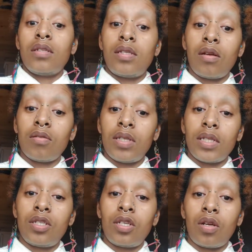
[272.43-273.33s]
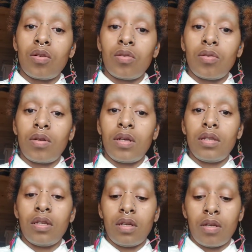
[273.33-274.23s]
So they show
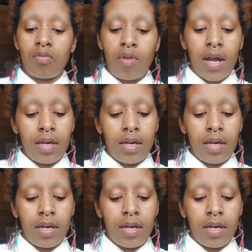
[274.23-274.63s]
the